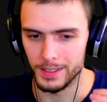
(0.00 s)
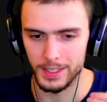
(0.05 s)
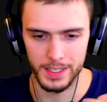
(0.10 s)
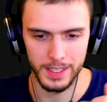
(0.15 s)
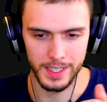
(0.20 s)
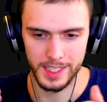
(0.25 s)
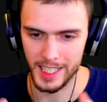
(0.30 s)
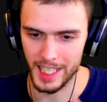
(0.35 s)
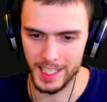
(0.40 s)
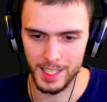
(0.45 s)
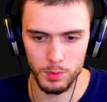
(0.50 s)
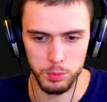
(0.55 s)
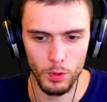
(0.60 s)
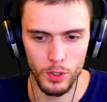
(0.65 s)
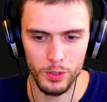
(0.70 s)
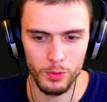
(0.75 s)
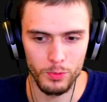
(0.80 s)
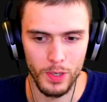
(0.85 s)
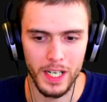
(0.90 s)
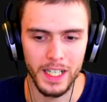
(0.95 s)
Guess
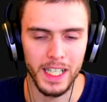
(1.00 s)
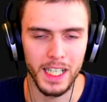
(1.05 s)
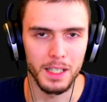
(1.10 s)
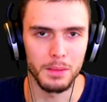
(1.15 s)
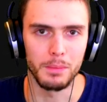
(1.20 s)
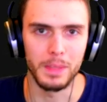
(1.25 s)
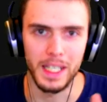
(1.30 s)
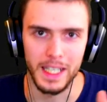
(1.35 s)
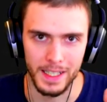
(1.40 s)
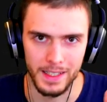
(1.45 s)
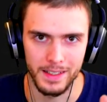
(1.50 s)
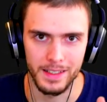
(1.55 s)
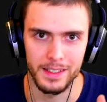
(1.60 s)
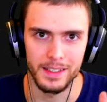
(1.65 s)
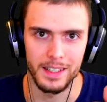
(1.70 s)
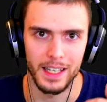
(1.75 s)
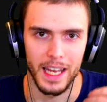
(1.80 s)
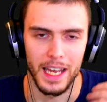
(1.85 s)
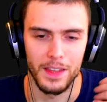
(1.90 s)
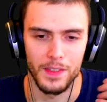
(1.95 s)
what running means
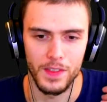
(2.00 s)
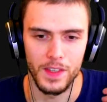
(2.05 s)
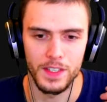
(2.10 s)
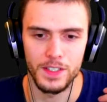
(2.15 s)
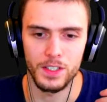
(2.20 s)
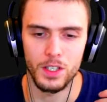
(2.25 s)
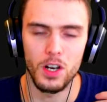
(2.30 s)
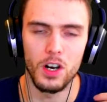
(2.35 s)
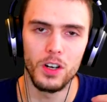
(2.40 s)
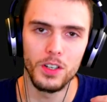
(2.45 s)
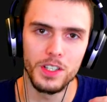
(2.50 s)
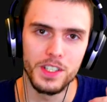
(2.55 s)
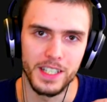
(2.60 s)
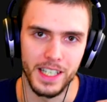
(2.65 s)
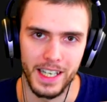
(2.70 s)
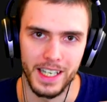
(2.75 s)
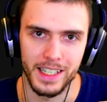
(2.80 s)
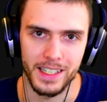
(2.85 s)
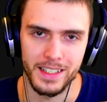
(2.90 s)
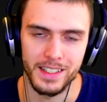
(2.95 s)
in this
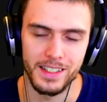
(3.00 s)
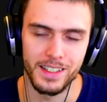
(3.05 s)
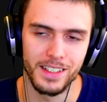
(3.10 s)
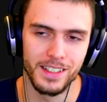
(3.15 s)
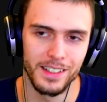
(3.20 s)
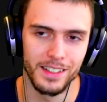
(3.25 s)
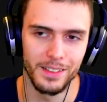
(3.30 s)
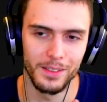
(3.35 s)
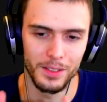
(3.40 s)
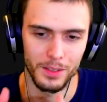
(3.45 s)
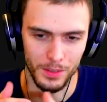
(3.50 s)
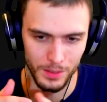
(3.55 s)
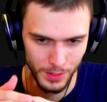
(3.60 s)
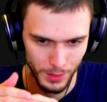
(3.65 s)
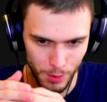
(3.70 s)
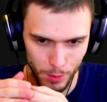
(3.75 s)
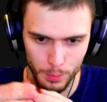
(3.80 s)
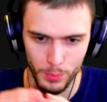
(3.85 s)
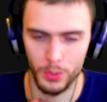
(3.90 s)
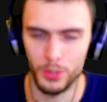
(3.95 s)
context?
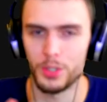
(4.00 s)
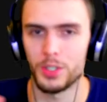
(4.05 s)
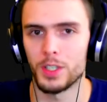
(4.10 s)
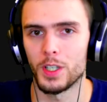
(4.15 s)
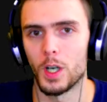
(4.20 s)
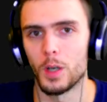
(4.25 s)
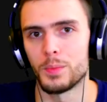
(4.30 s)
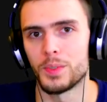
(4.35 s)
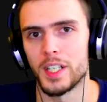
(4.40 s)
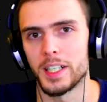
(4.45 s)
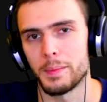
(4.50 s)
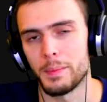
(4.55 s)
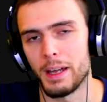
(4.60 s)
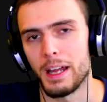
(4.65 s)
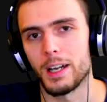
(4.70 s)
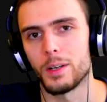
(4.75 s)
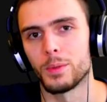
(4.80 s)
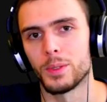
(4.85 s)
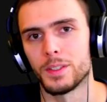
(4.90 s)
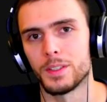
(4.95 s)
You push the object
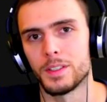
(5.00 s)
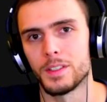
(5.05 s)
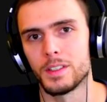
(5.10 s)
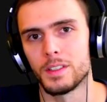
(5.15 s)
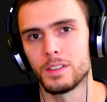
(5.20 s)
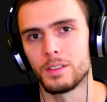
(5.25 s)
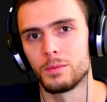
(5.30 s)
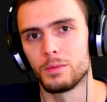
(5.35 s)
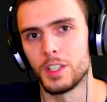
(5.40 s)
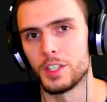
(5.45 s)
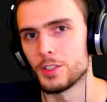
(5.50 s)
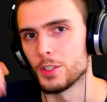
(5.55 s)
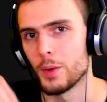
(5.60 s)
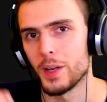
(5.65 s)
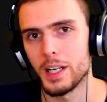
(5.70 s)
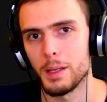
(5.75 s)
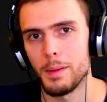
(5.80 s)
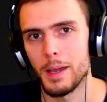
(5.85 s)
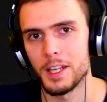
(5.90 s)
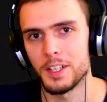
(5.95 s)
backwards. There's no
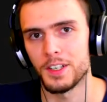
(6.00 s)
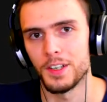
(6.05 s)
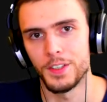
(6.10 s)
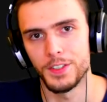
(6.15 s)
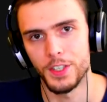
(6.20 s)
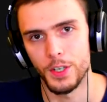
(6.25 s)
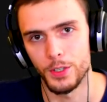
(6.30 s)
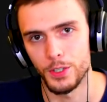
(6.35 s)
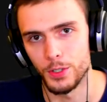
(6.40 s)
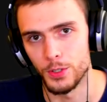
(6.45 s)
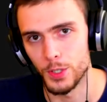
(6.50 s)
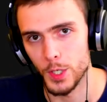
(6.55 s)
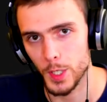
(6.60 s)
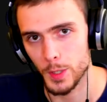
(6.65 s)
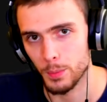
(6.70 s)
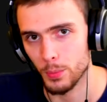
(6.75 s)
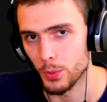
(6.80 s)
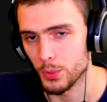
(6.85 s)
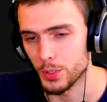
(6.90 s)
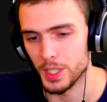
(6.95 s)
animation, so you're
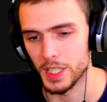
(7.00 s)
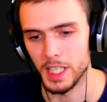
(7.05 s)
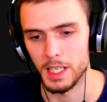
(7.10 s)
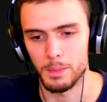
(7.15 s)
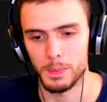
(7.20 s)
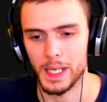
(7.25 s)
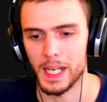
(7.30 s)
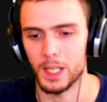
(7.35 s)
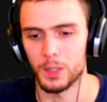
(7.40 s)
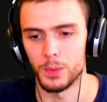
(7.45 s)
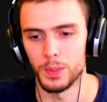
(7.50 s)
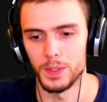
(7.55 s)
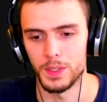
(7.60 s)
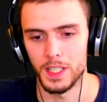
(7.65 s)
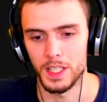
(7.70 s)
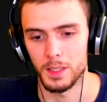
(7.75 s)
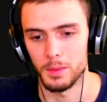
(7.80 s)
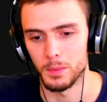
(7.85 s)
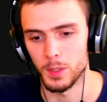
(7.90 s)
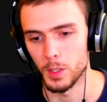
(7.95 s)
just pushing it backwards at
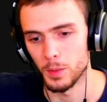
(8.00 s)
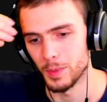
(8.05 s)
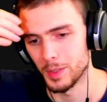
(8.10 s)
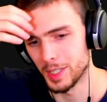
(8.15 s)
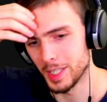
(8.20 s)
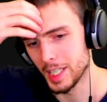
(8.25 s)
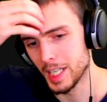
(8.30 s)
the moment.